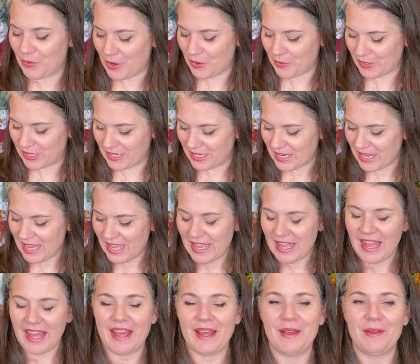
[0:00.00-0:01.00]
Rowan.
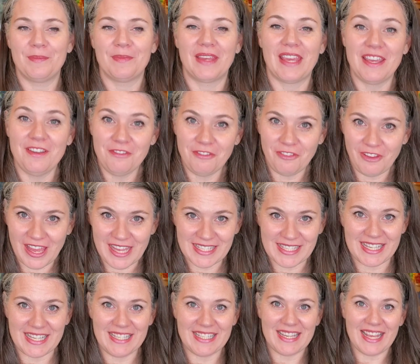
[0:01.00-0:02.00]
K
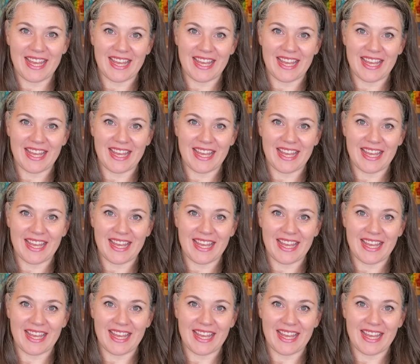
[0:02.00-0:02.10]
Facet,